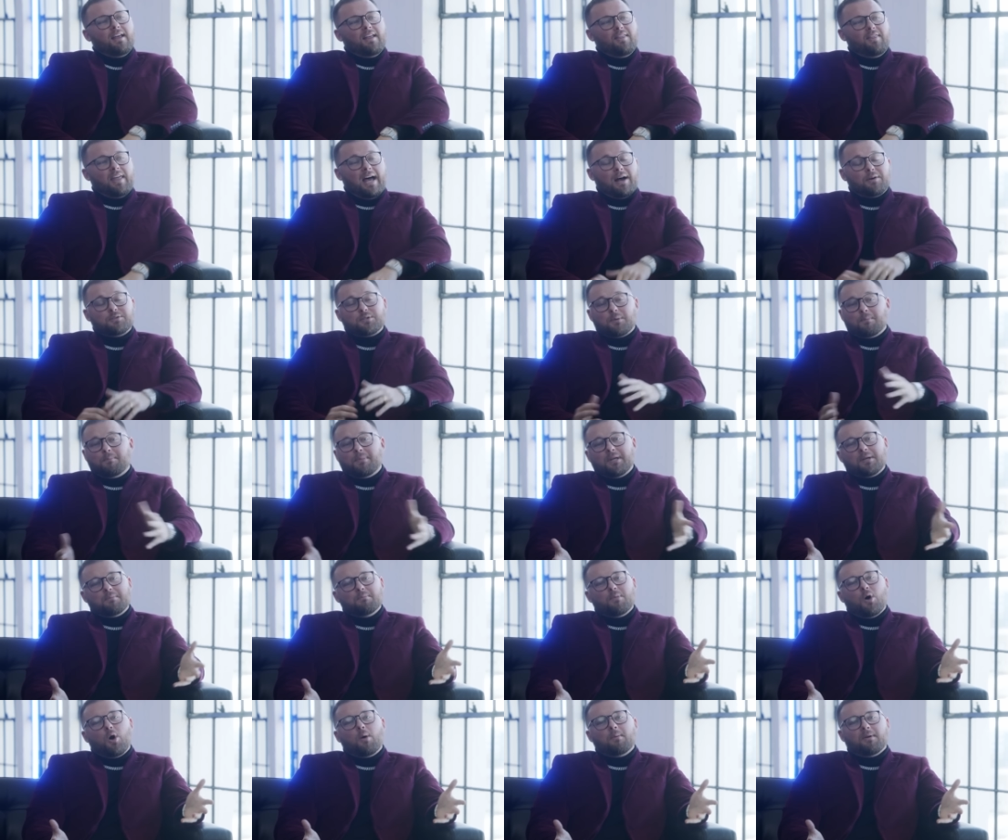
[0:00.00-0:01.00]
That was a
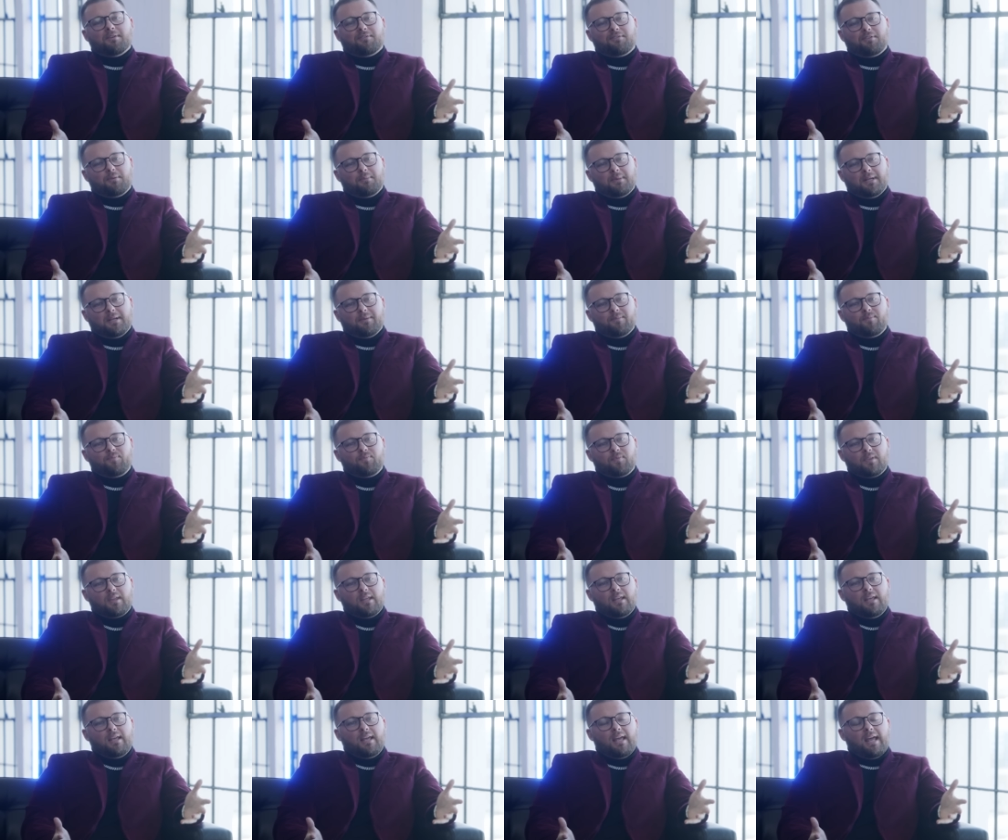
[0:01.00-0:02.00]
big moment for me.
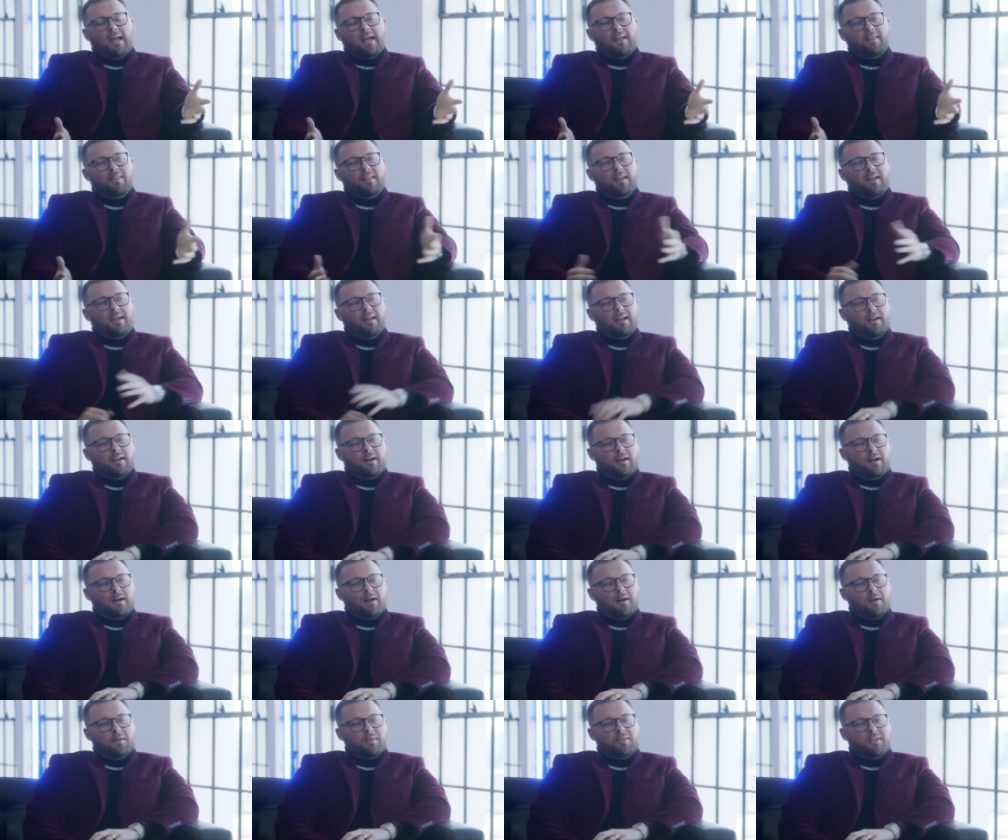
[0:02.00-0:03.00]
And then
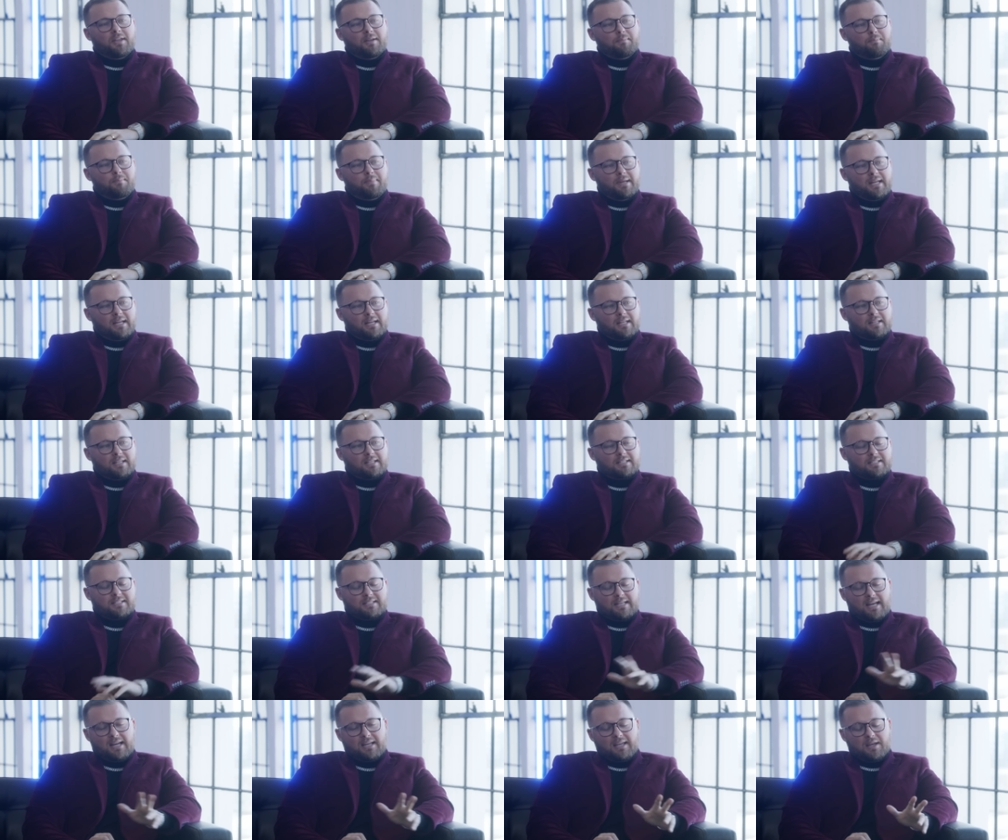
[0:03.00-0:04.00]
uh, the, big, the
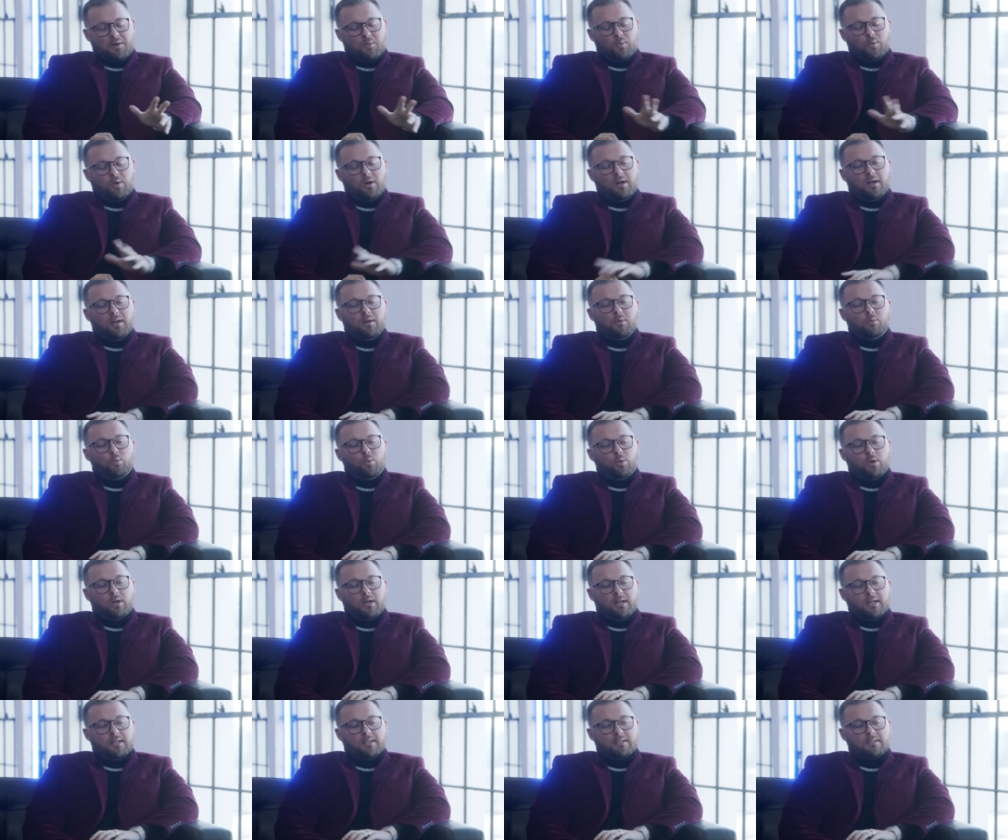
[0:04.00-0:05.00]
second one
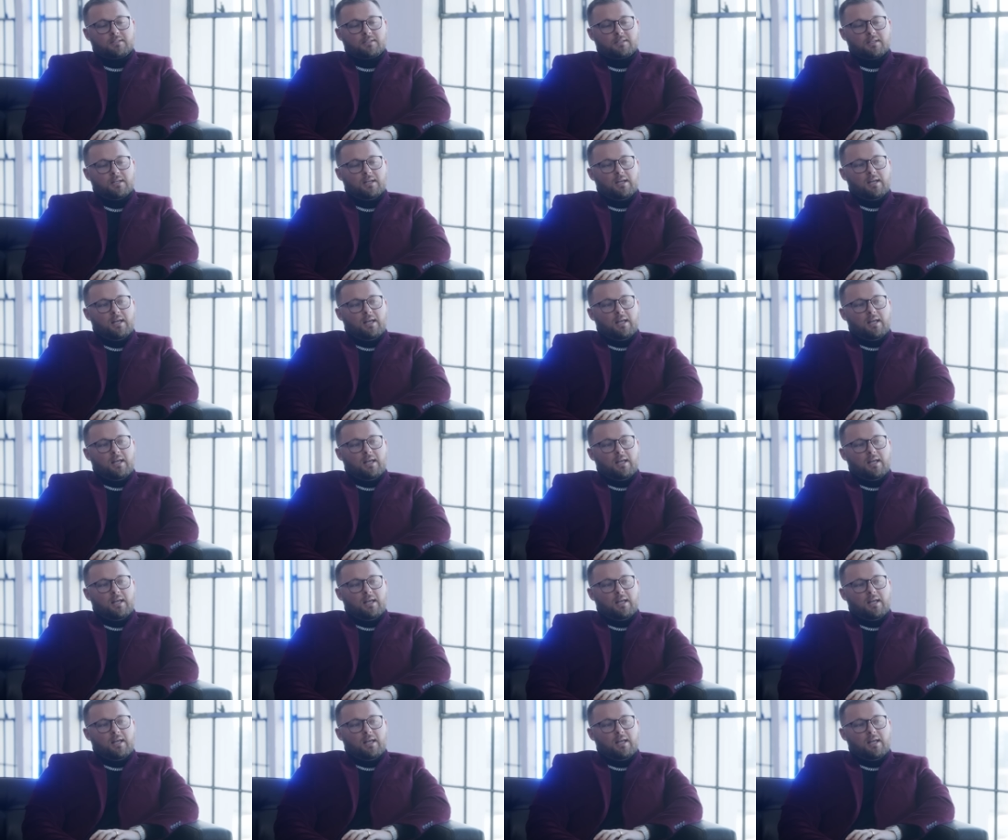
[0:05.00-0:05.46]
was